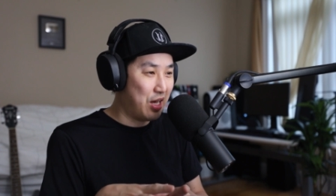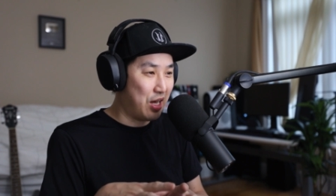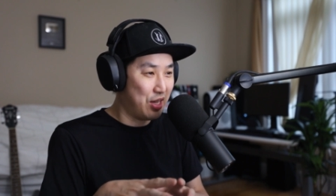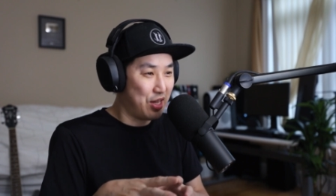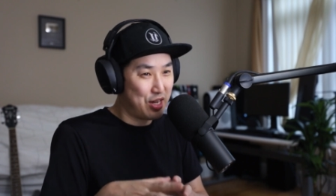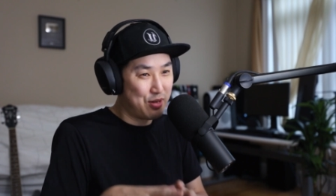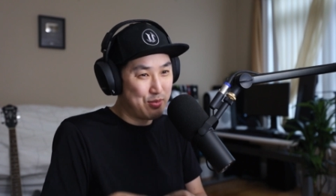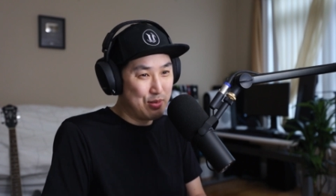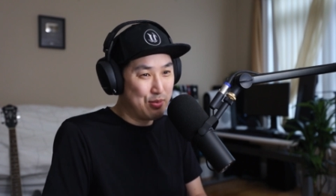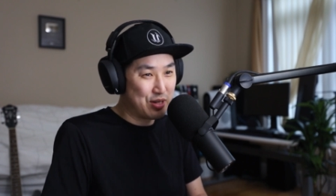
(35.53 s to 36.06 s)
A
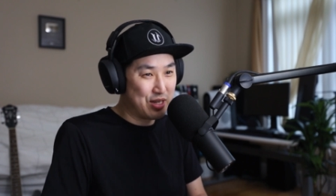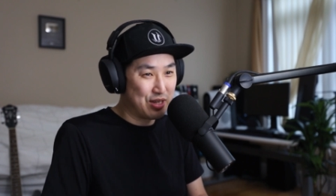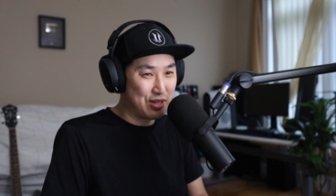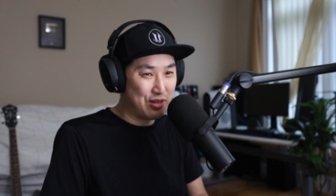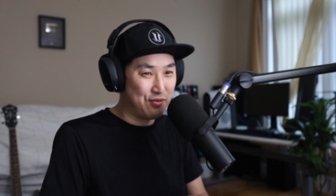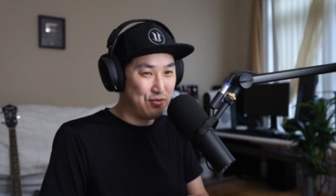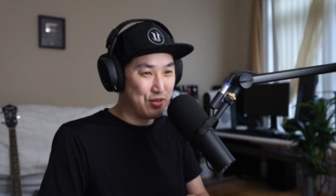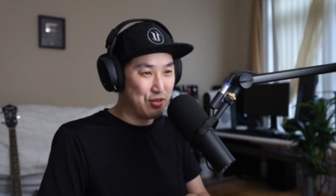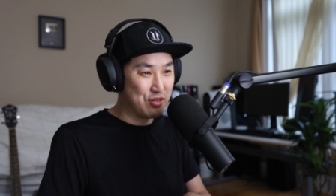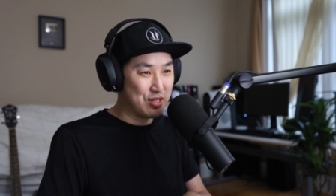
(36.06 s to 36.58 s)
lot of people get
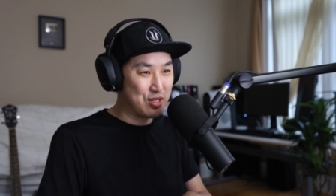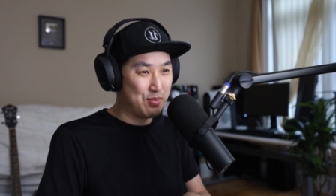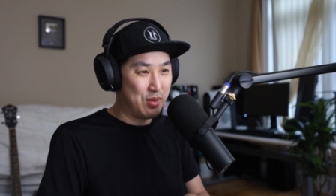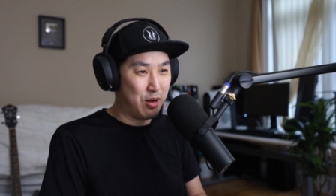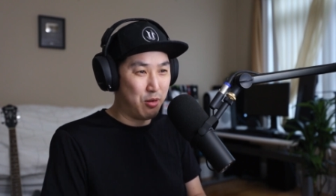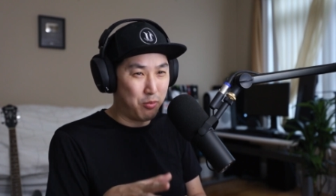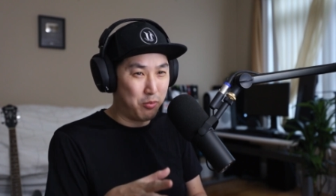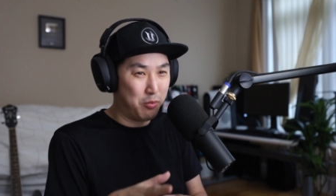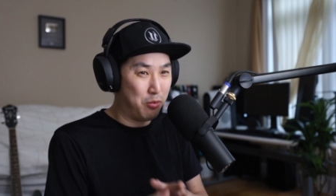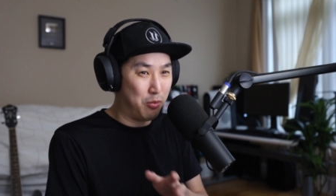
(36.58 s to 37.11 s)
confused
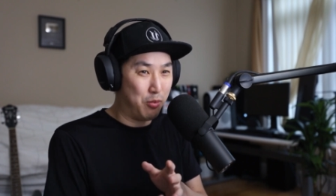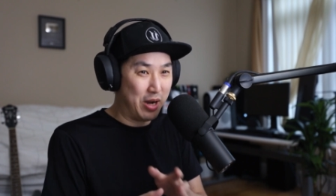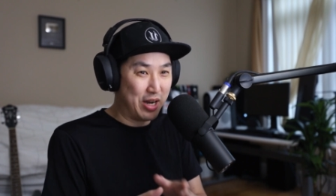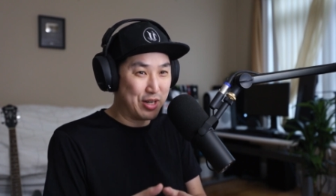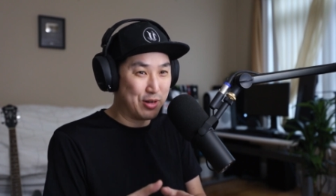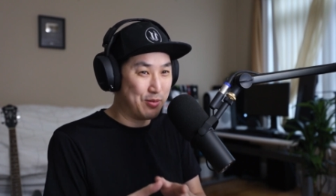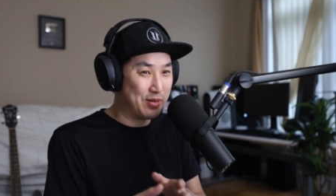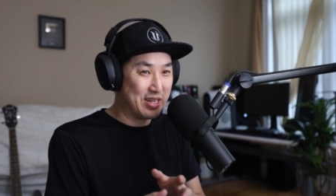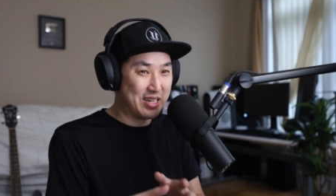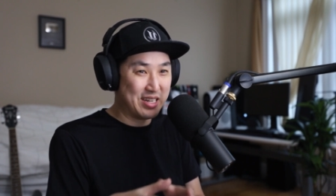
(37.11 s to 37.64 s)
about why
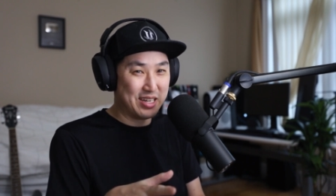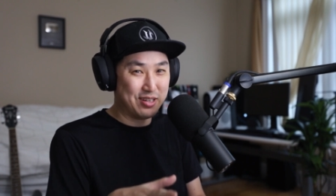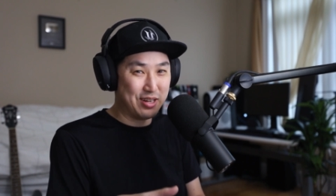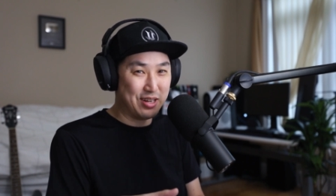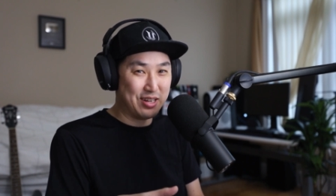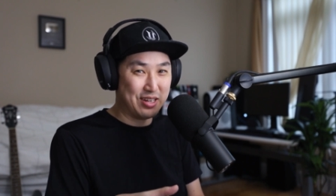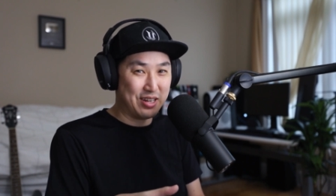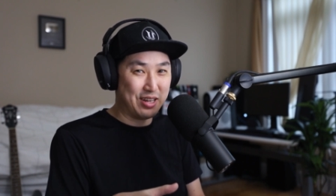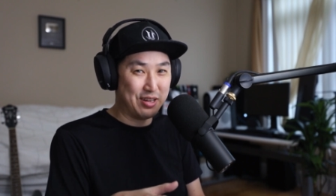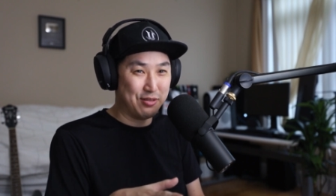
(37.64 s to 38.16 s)
do we need
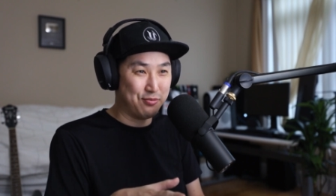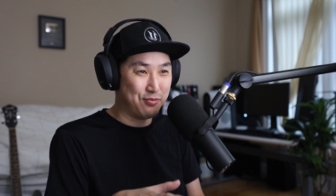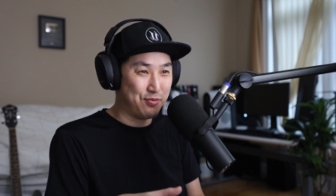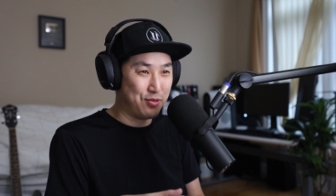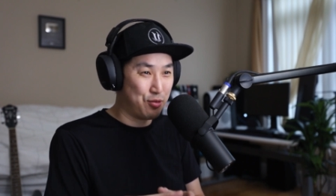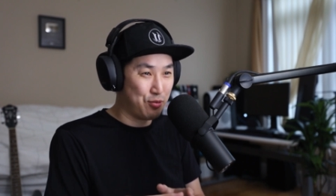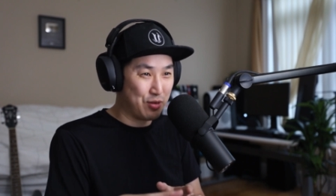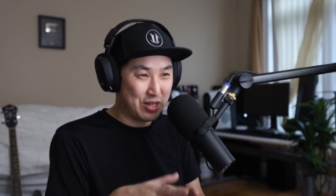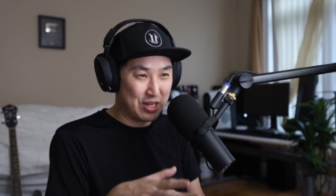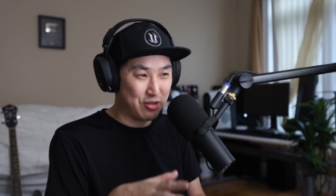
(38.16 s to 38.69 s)
a
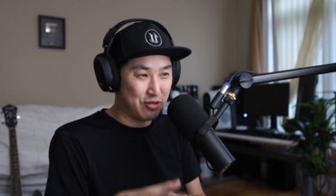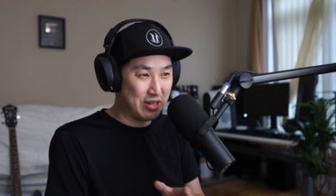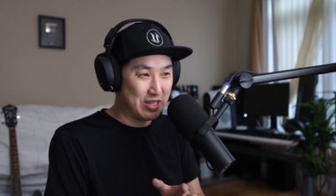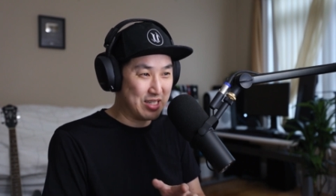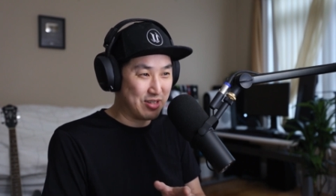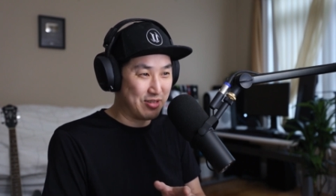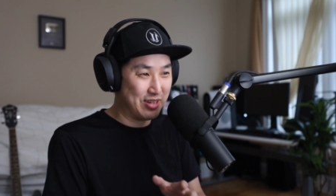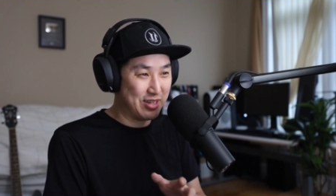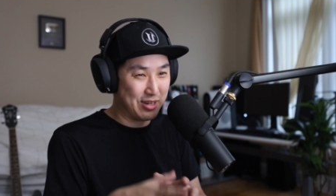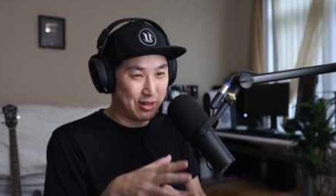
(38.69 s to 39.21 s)
three D green
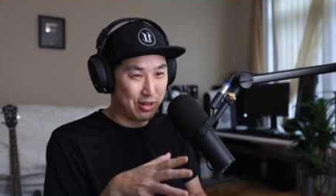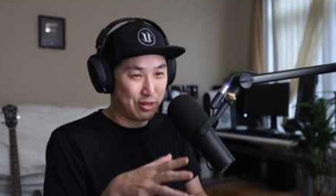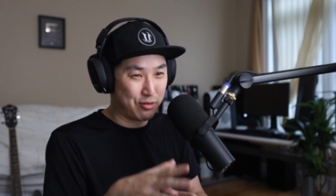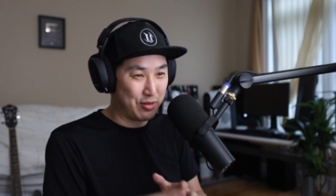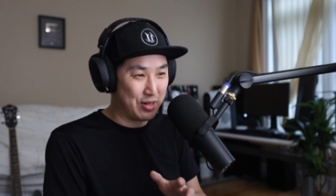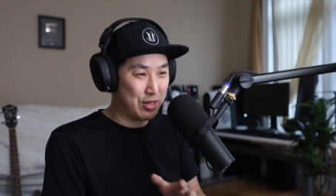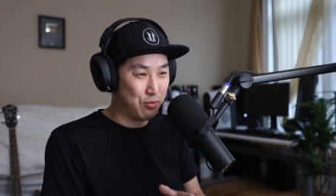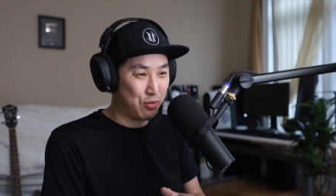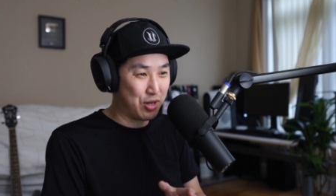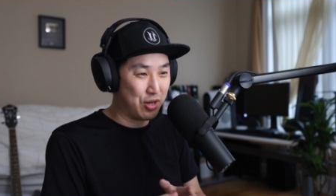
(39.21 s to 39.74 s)
screen in the three
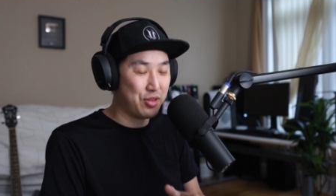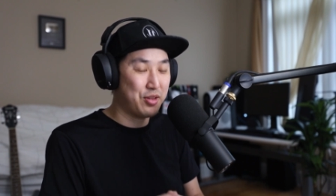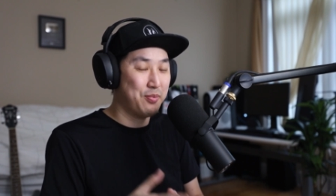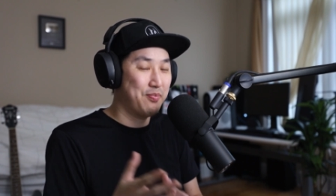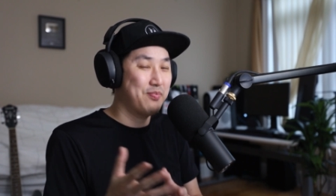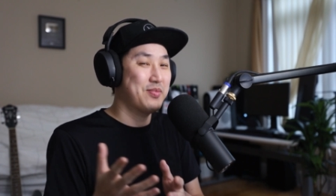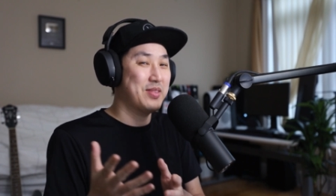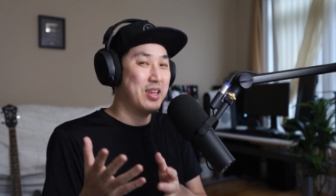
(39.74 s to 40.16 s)
D world?